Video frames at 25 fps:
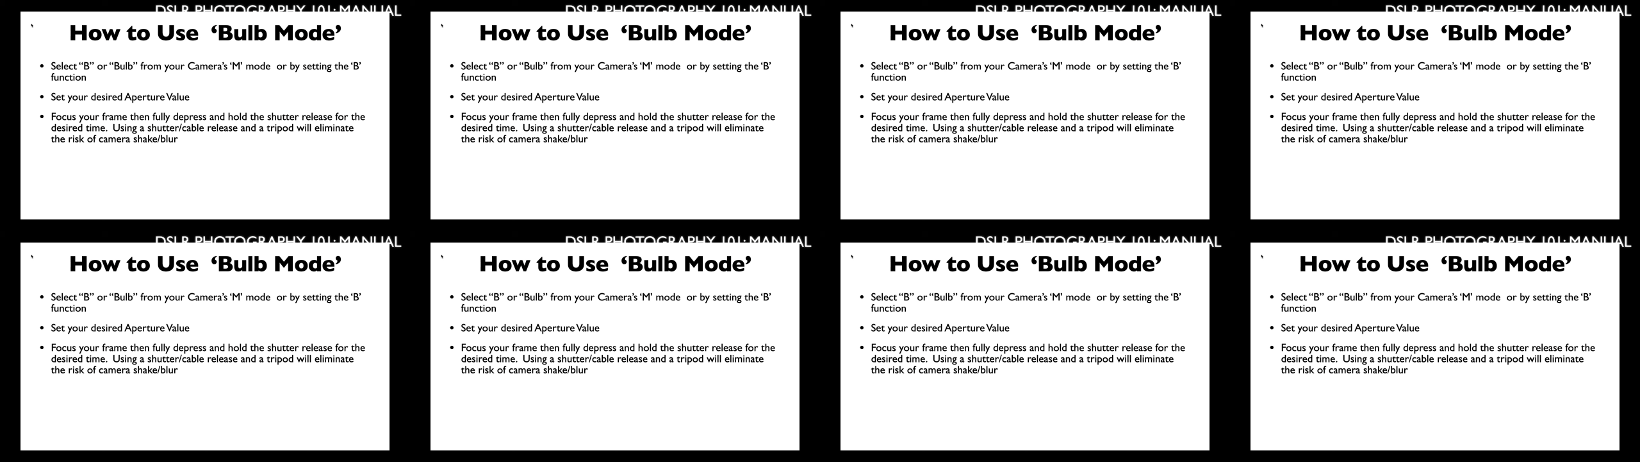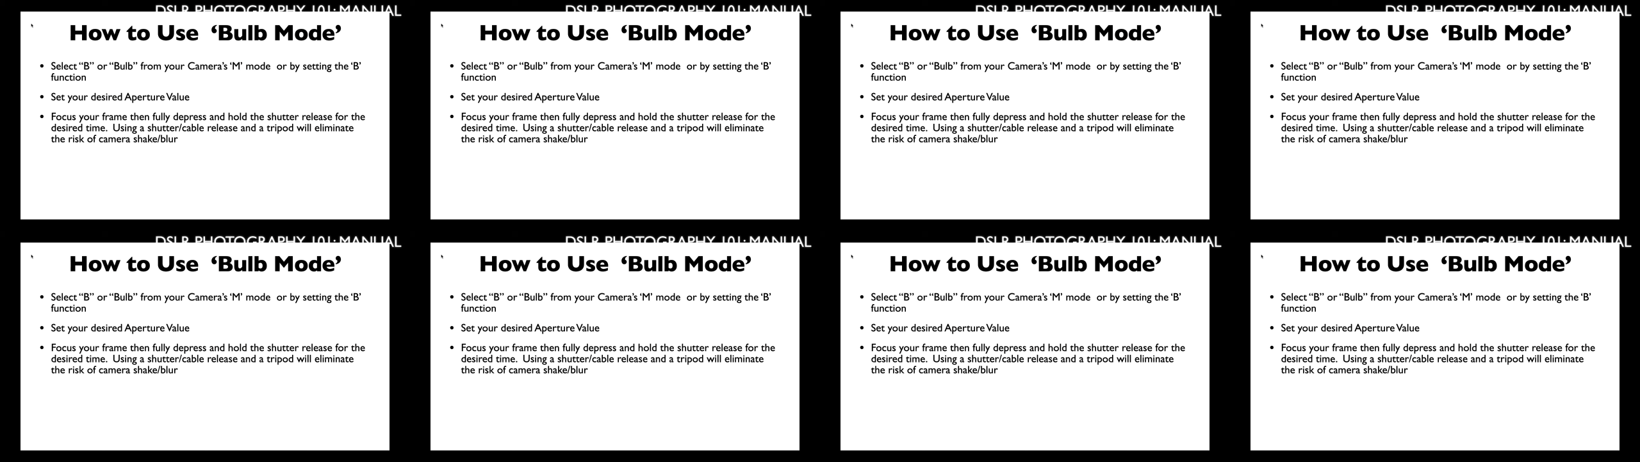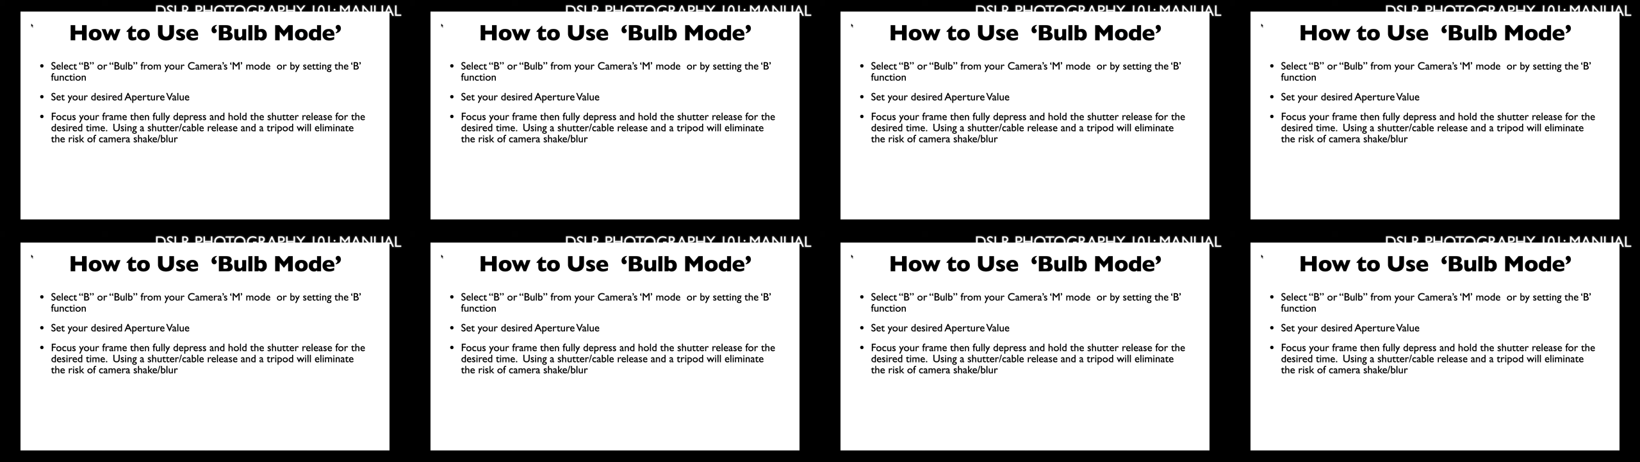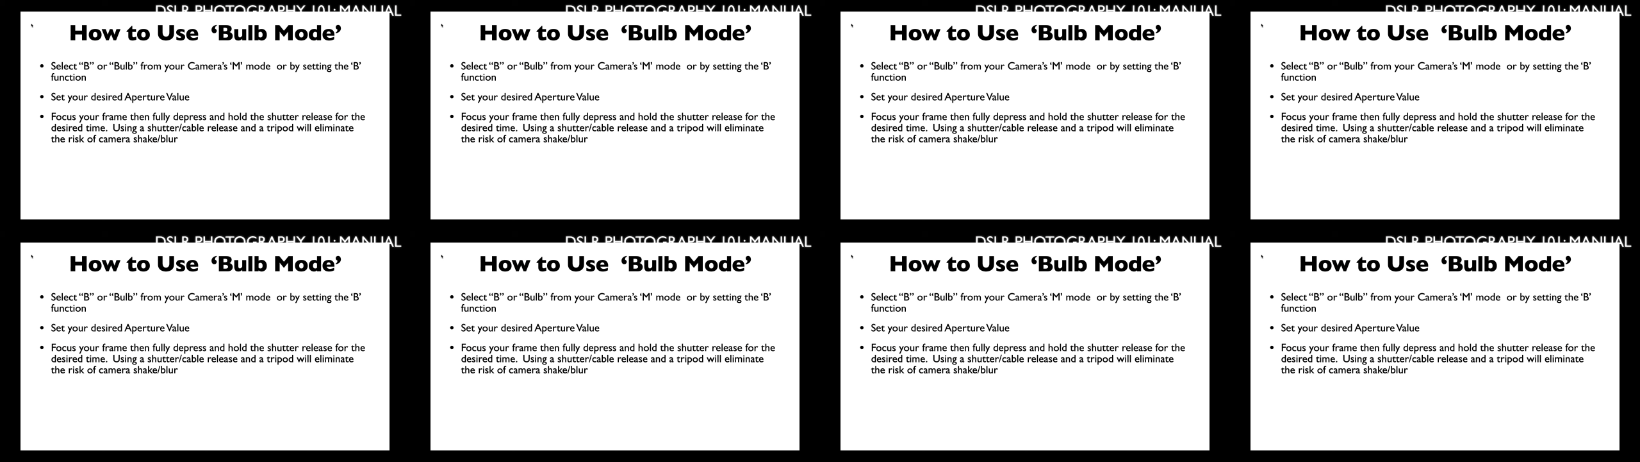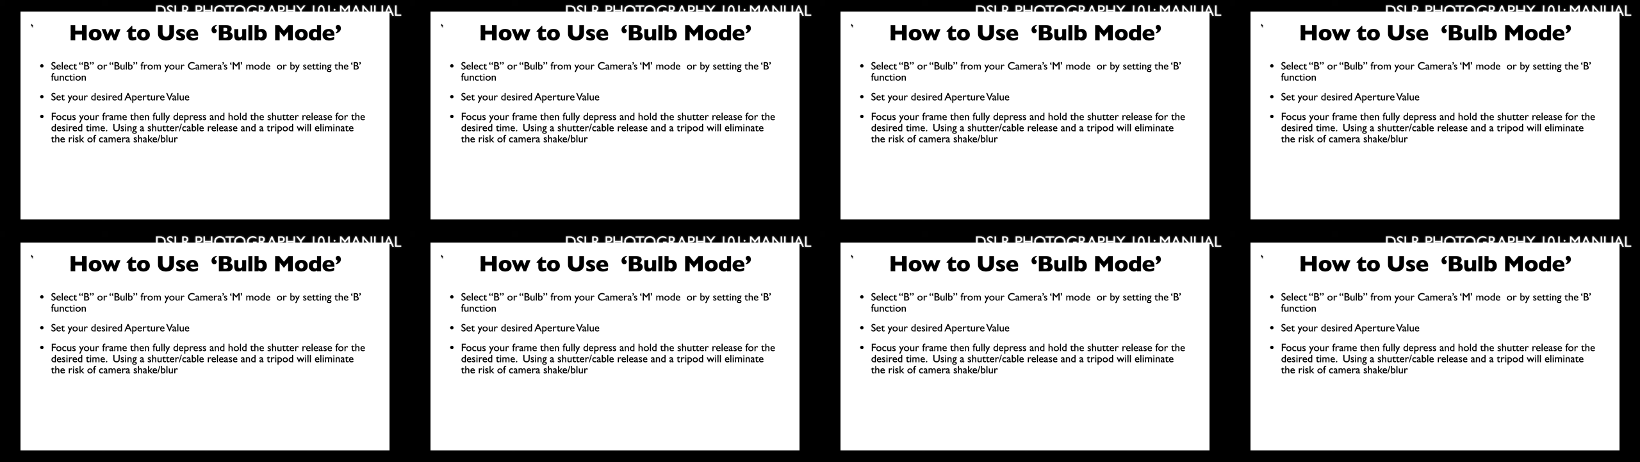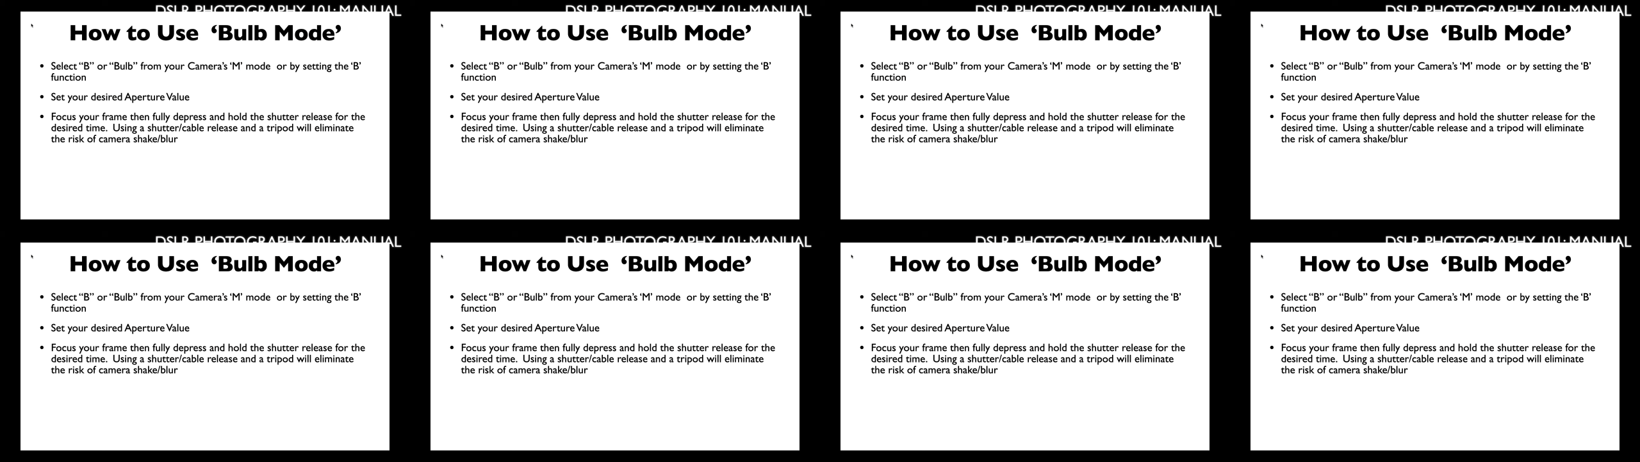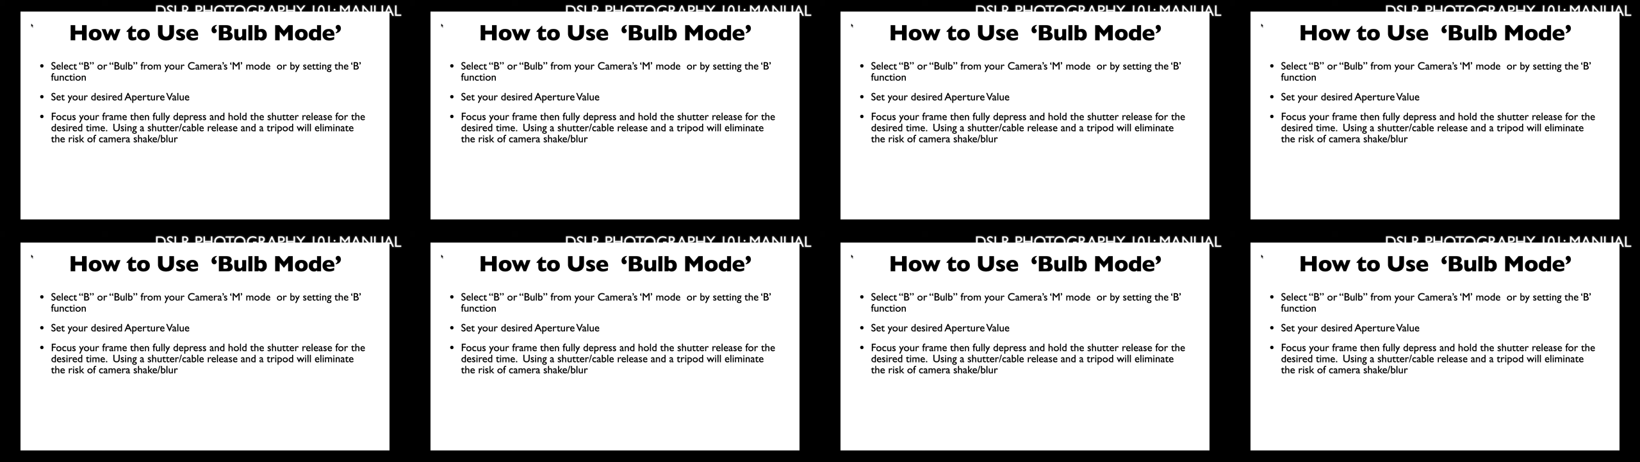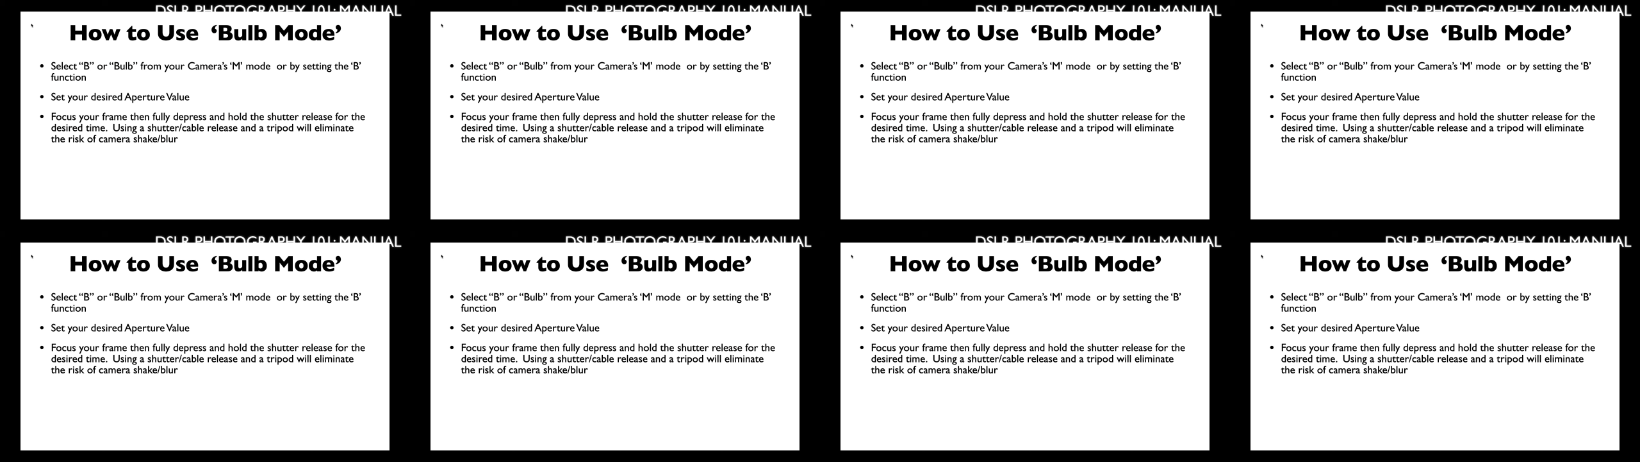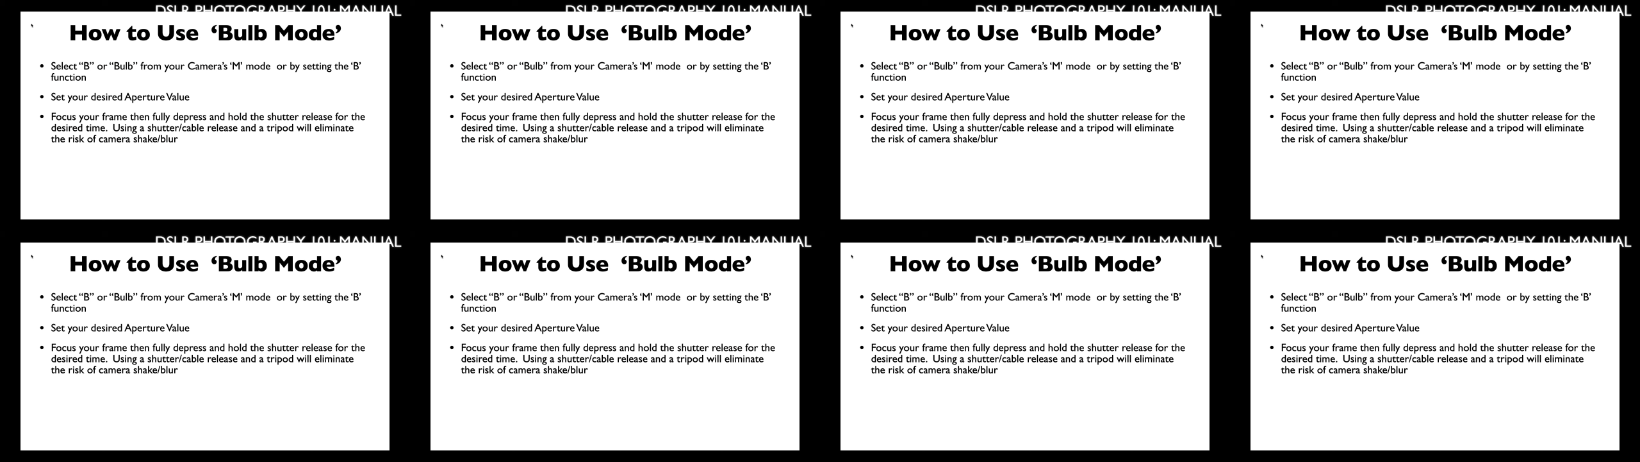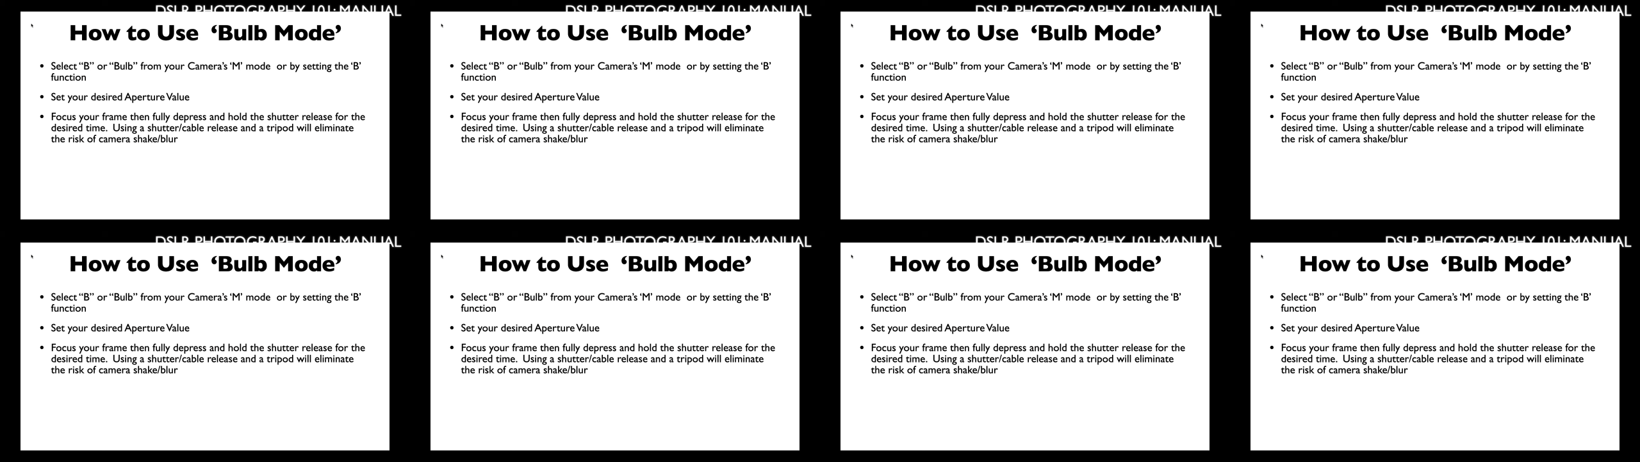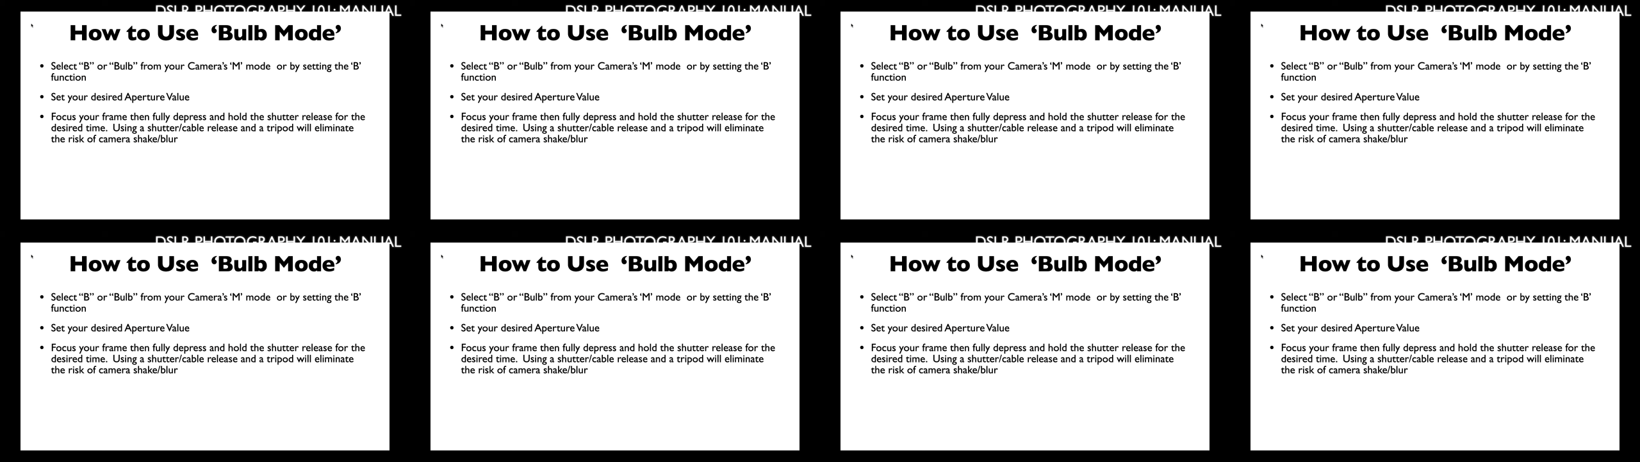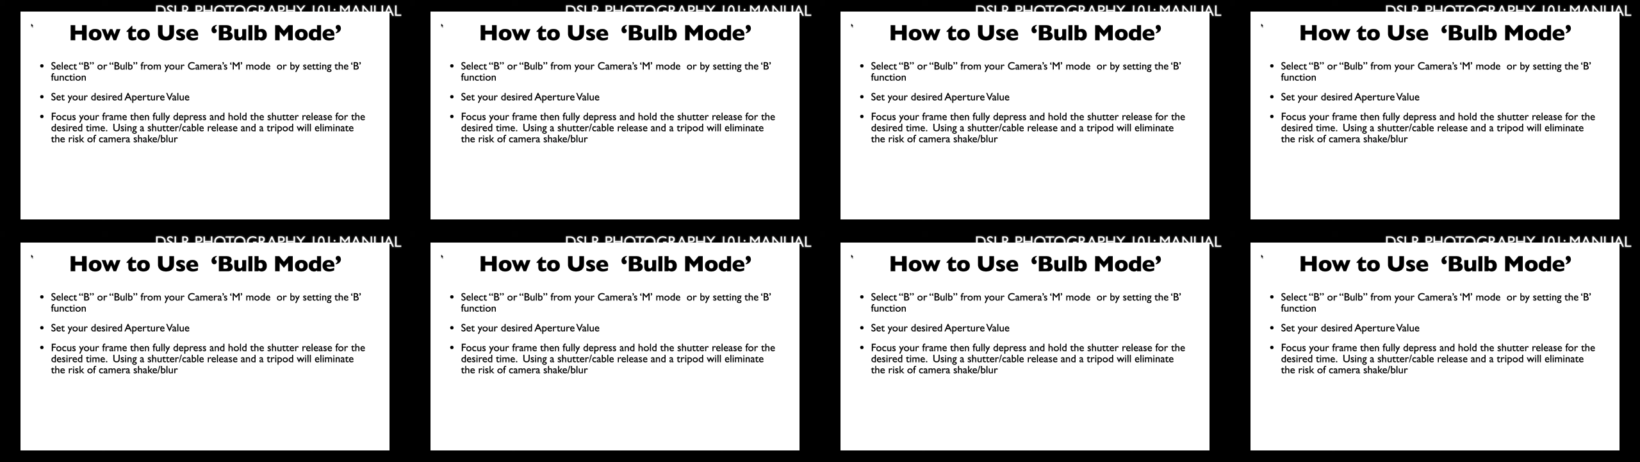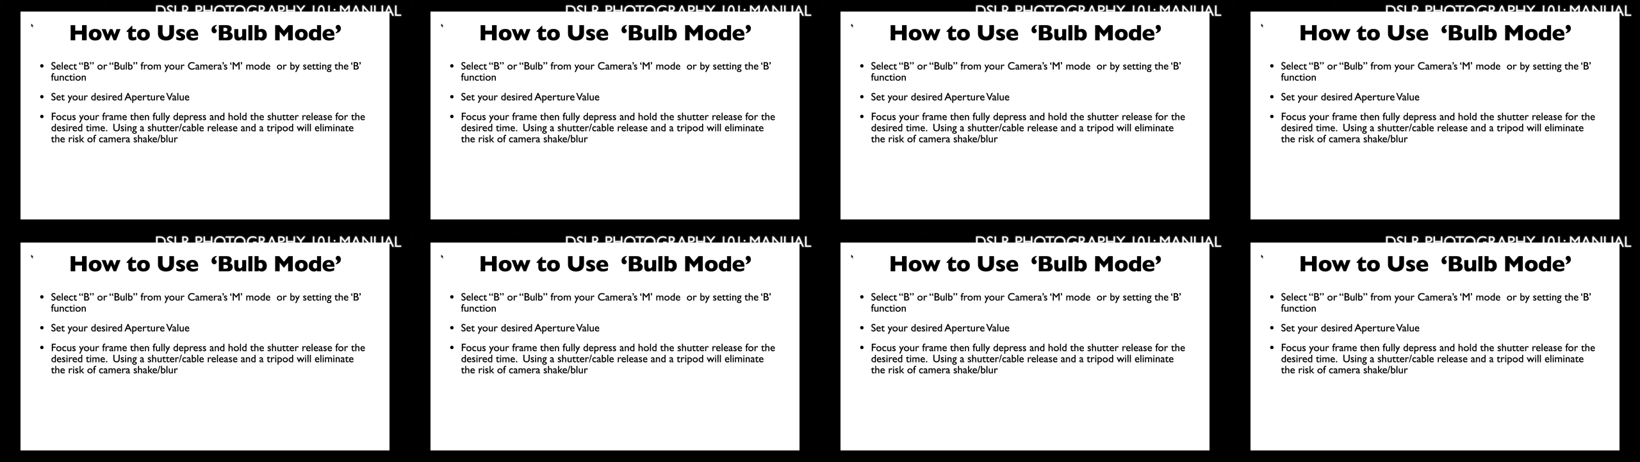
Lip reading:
[unreadable: no face in view]